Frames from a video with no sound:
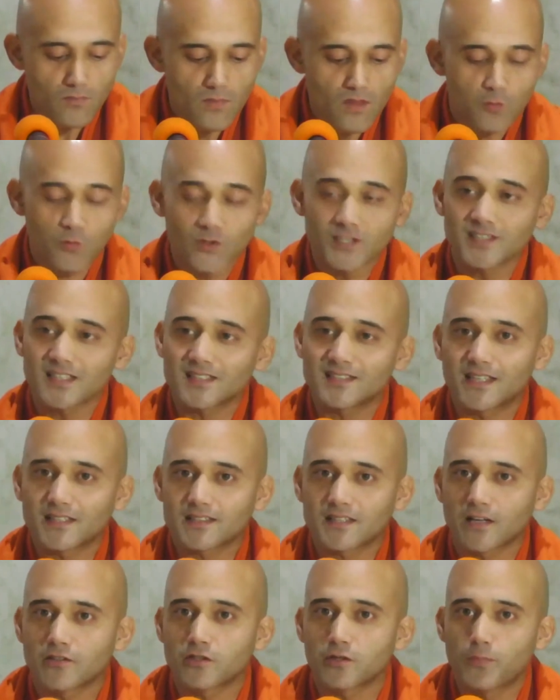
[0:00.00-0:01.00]
which is a
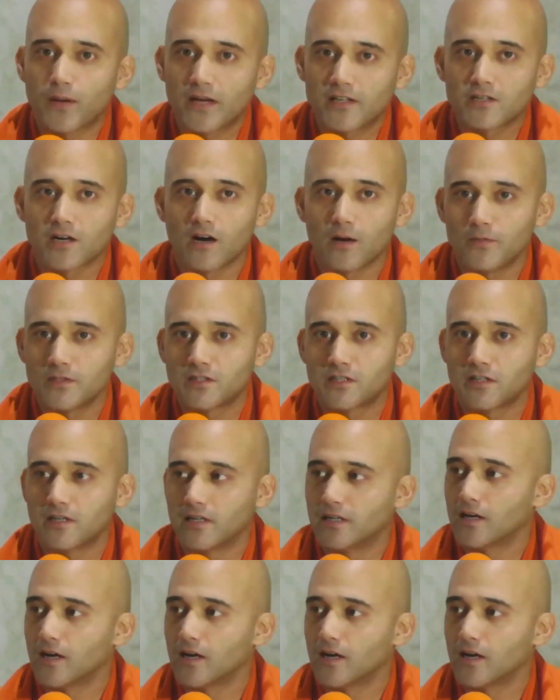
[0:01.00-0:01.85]
600-page commentary